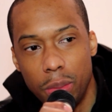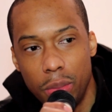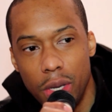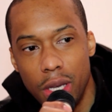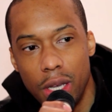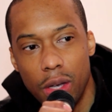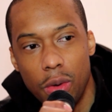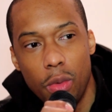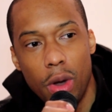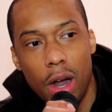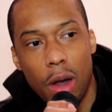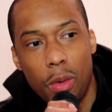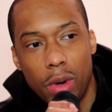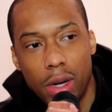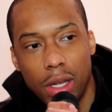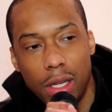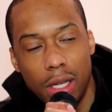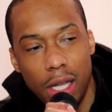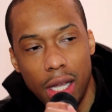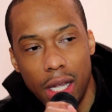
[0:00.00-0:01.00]
to be or where I
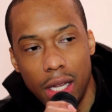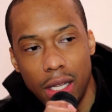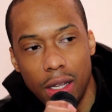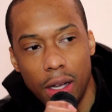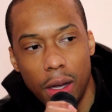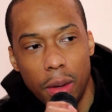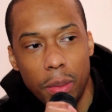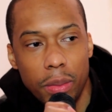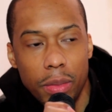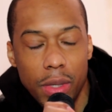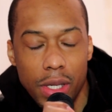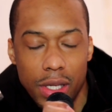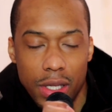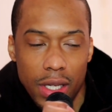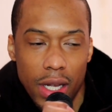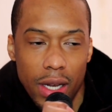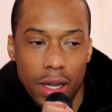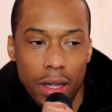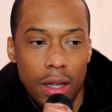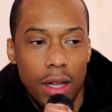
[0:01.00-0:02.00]
wanted to end up
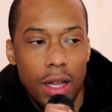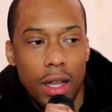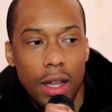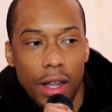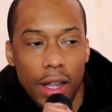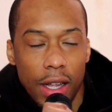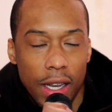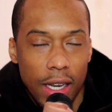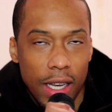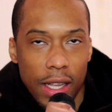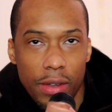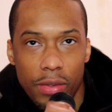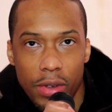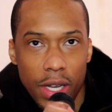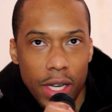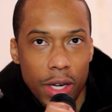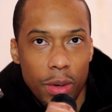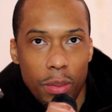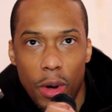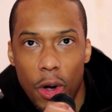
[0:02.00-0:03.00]
instead of
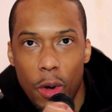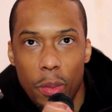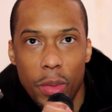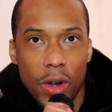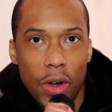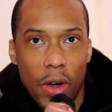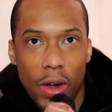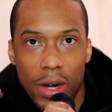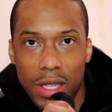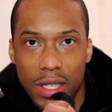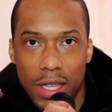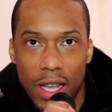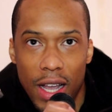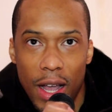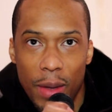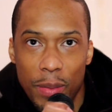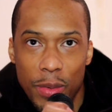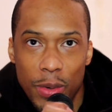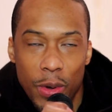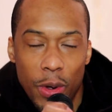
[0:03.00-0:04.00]
living in the moment all the time.